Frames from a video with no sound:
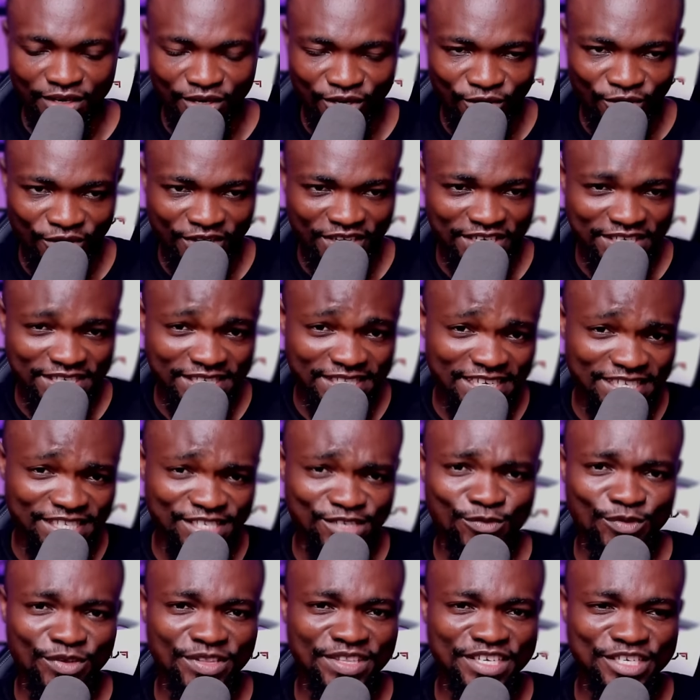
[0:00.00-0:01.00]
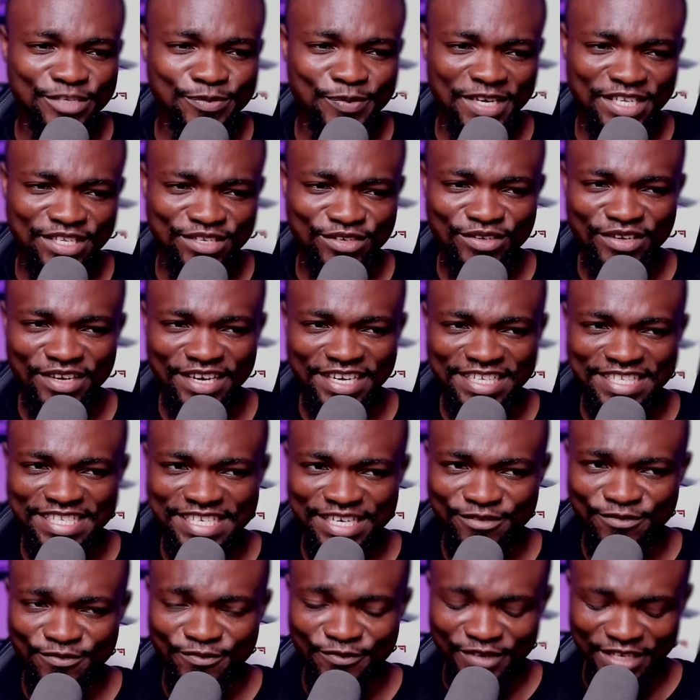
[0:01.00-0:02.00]
Okay, starting with this particular
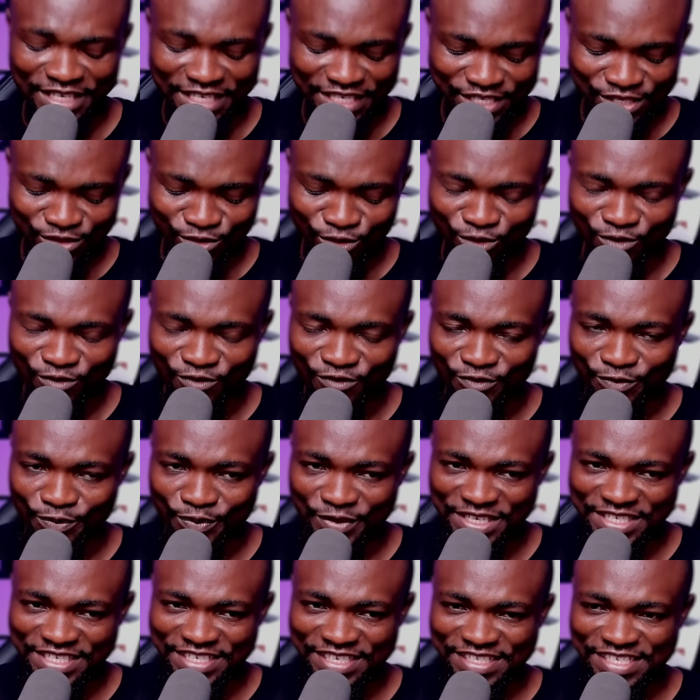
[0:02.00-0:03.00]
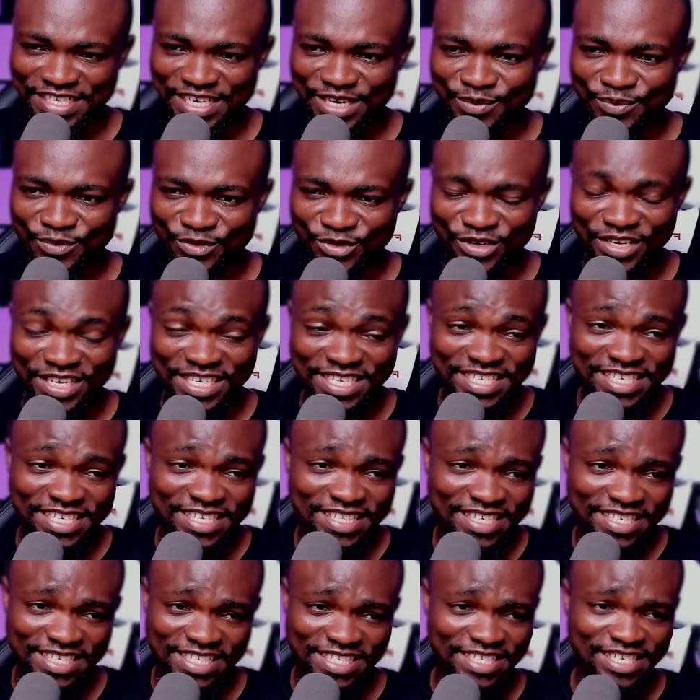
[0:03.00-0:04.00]
interface of PixelTap, you can see
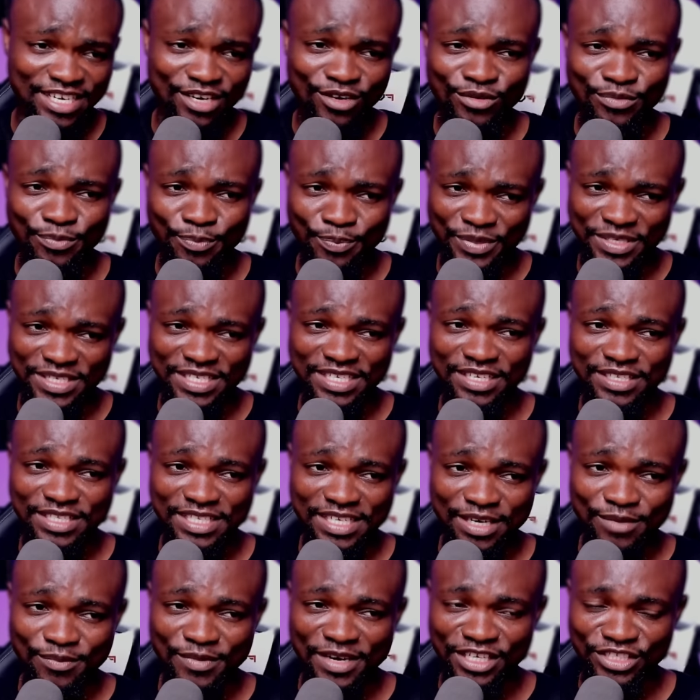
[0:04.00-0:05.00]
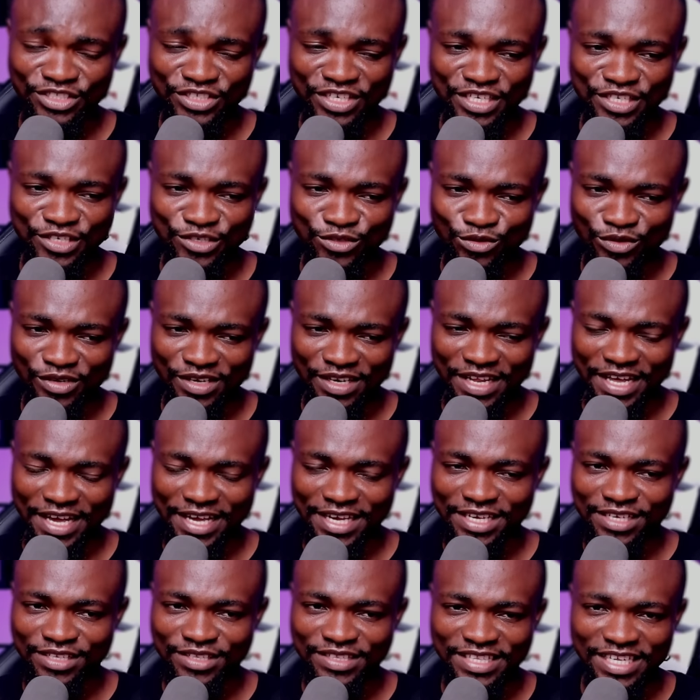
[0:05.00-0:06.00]
this is how PixelTap actually look
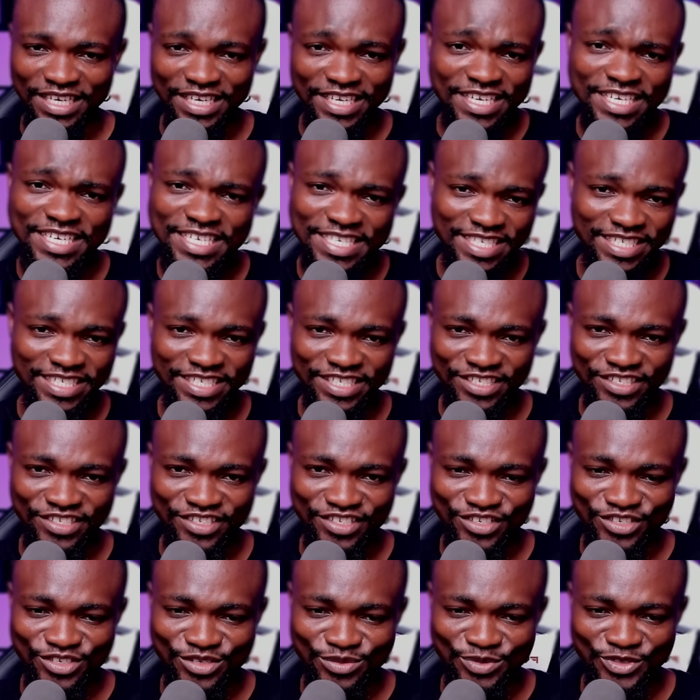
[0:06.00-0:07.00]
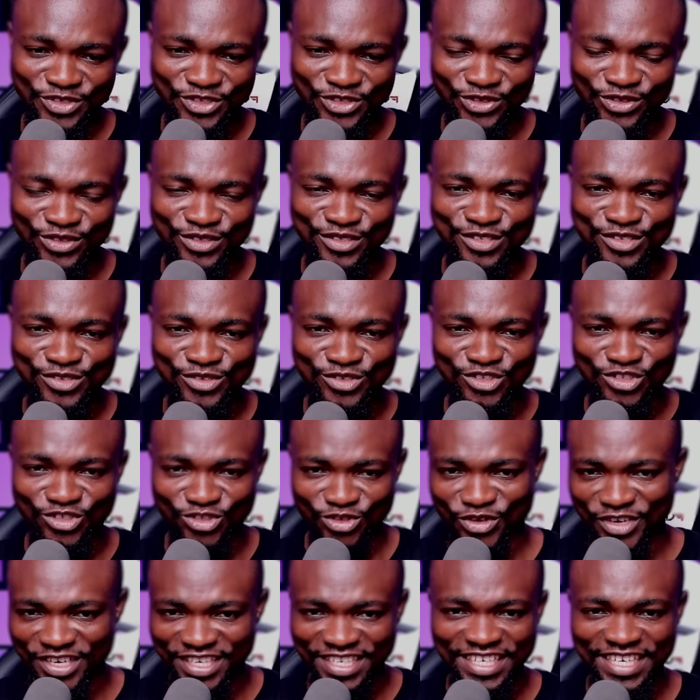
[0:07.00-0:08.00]
like. The link is in the description to
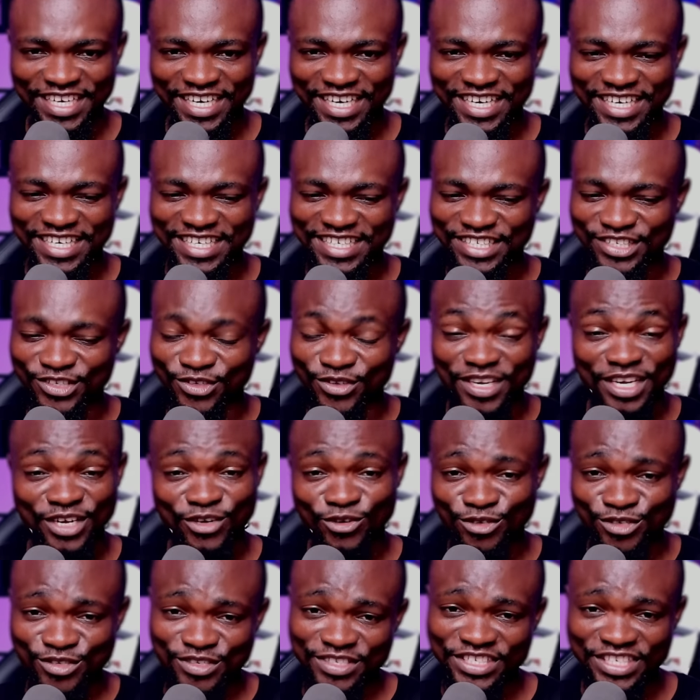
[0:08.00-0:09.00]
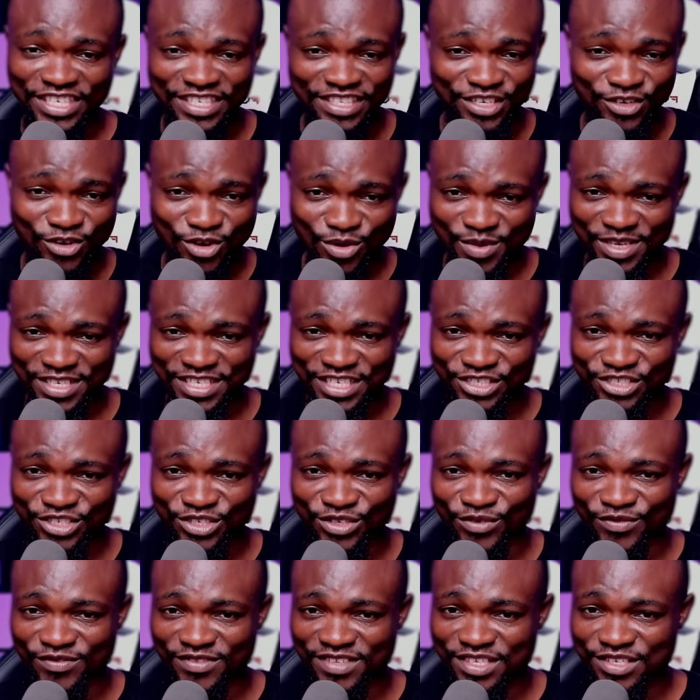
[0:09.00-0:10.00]
join, and you can also check the comment section
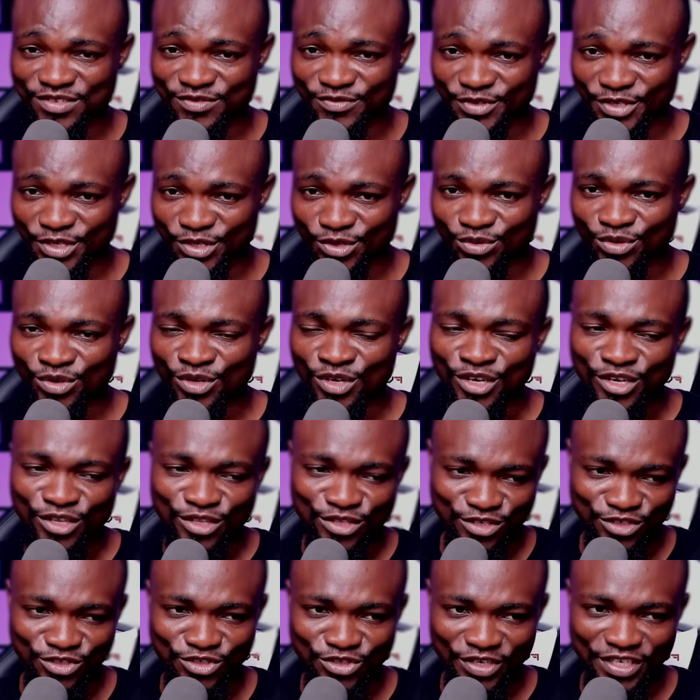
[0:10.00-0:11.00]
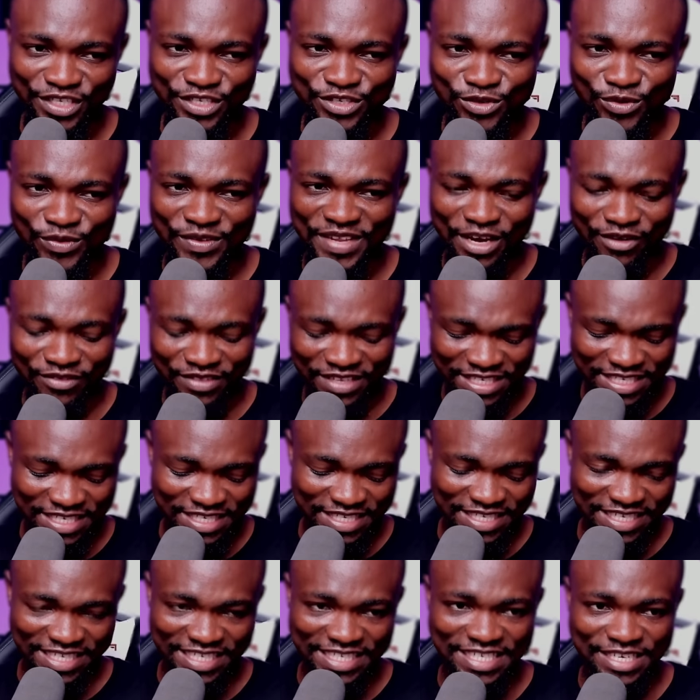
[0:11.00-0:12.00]
of this video to join. So now this
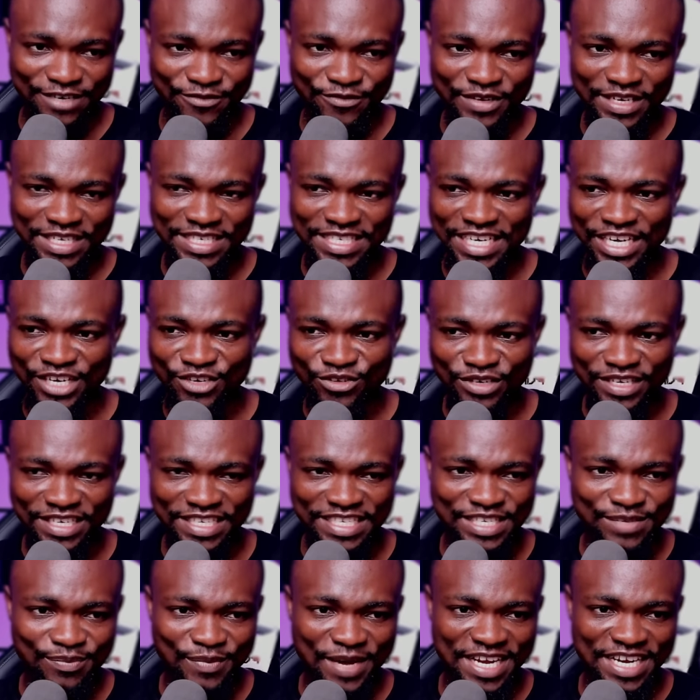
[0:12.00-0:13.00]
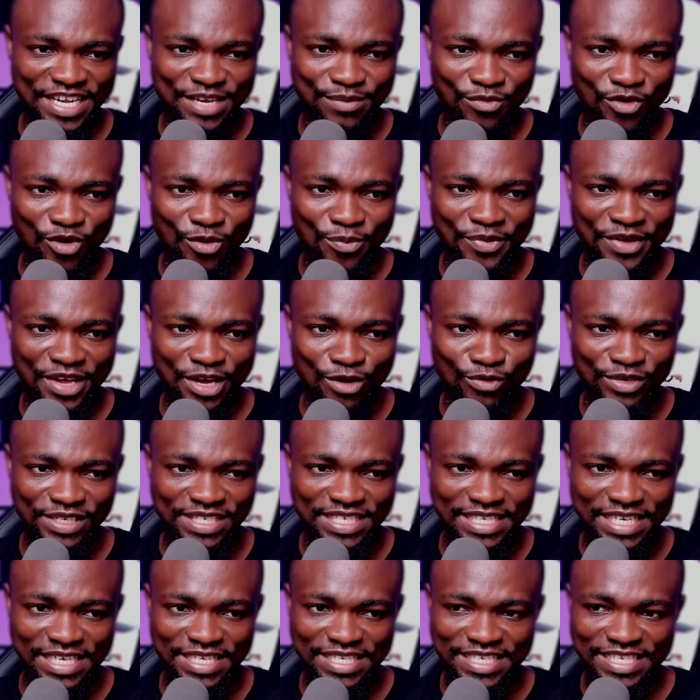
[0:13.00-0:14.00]
is the interface, and you can see my name up here, which
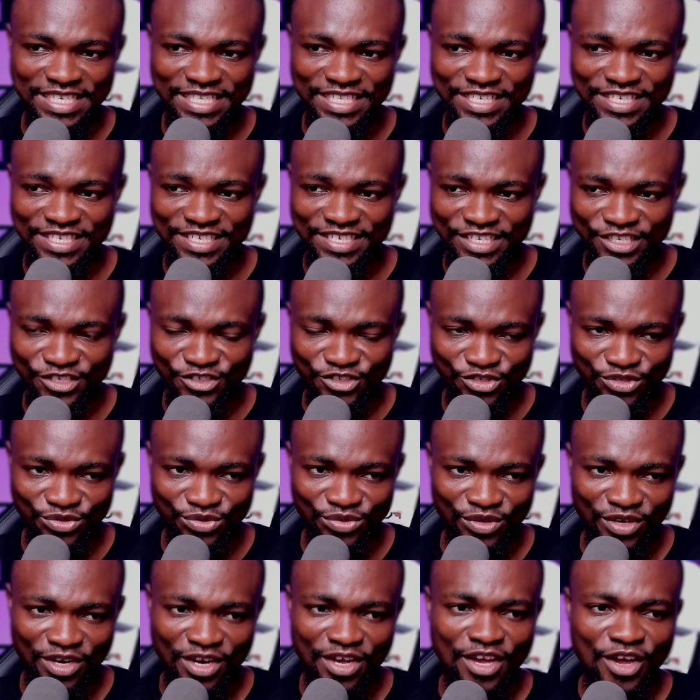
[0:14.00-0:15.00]
says SlickTrue.